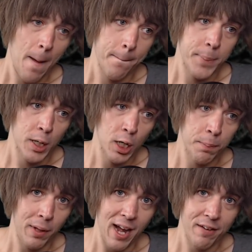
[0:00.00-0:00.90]
per
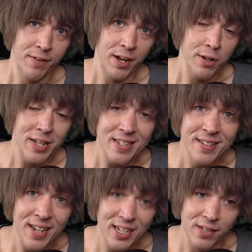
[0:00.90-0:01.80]
Black Fang. You get
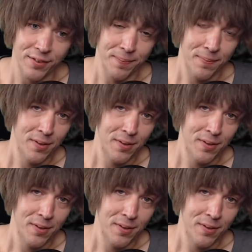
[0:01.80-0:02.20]
6 of them.